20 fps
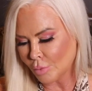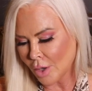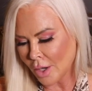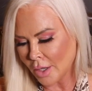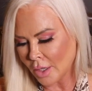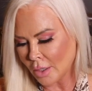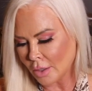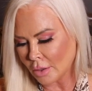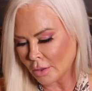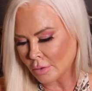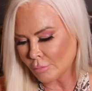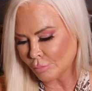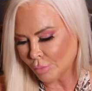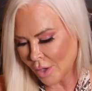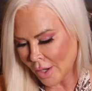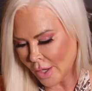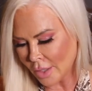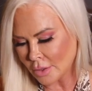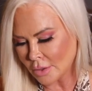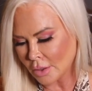
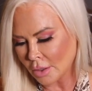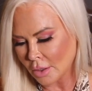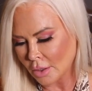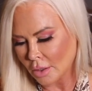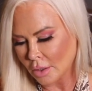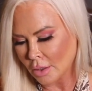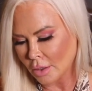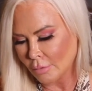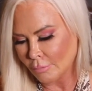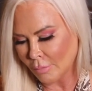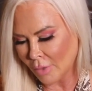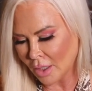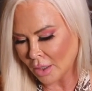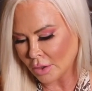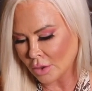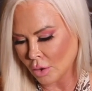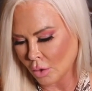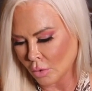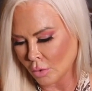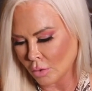brand
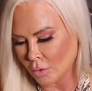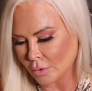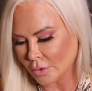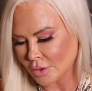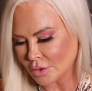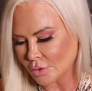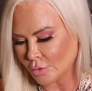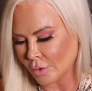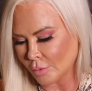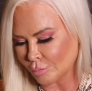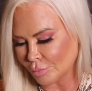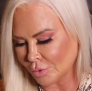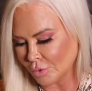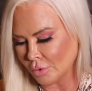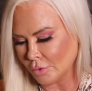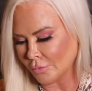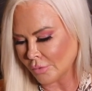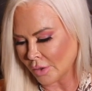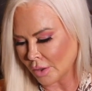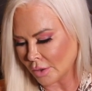main goal is to
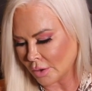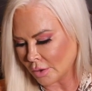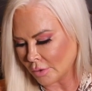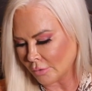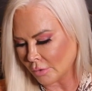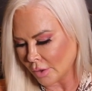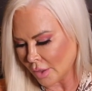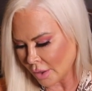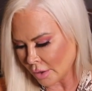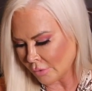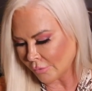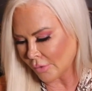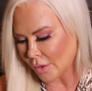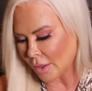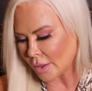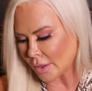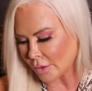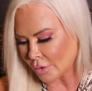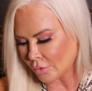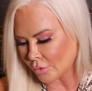improve,
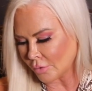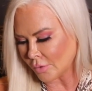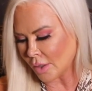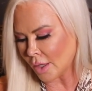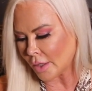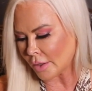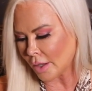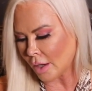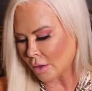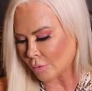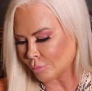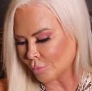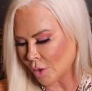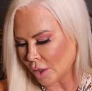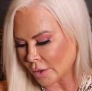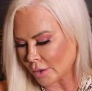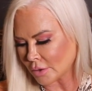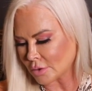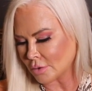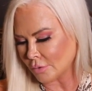innovate, and create our
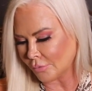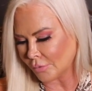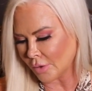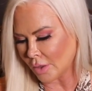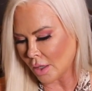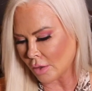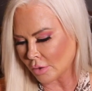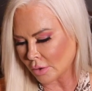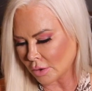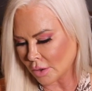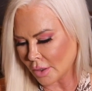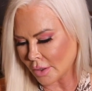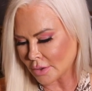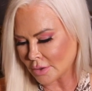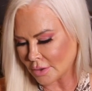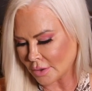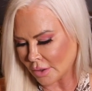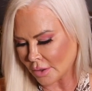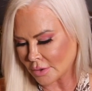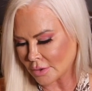products to fit our
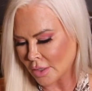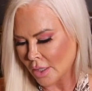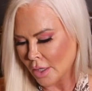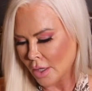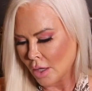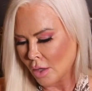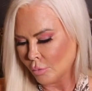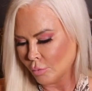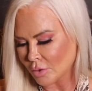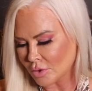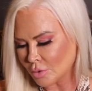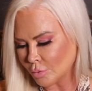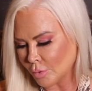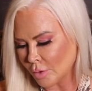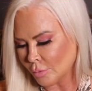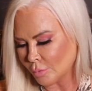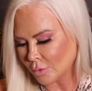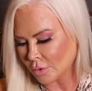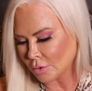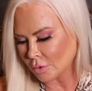clients' needs, which
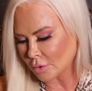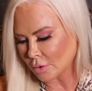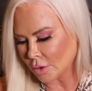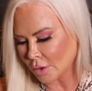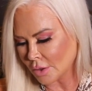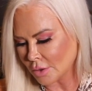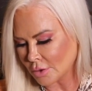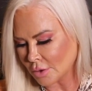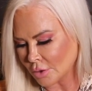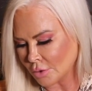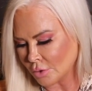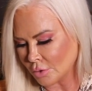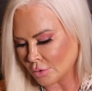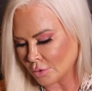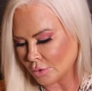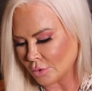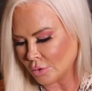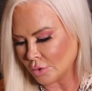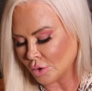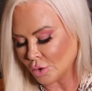we will
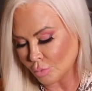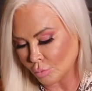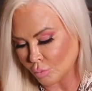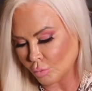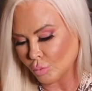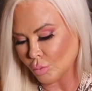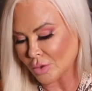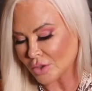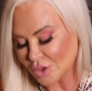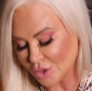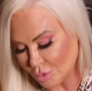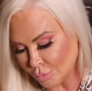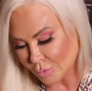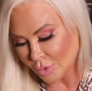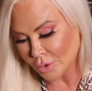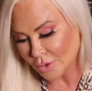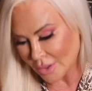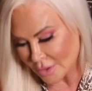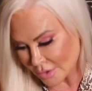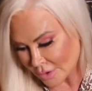continue. Which you
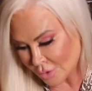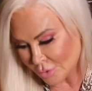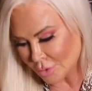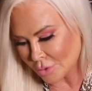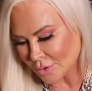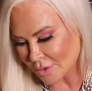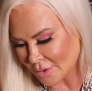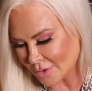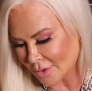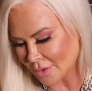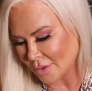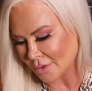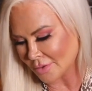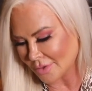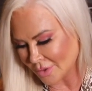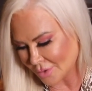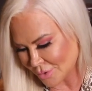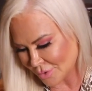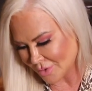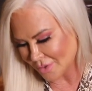will continue to
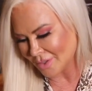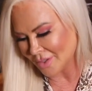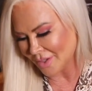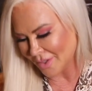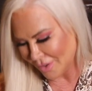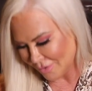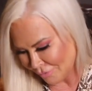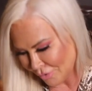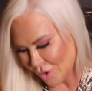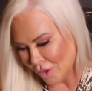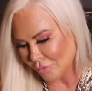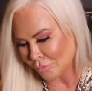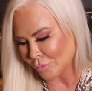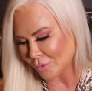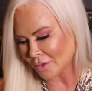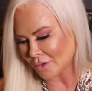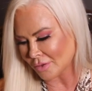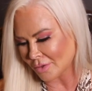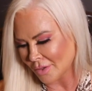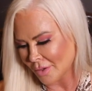evolve
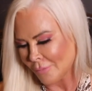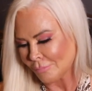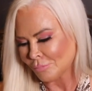with.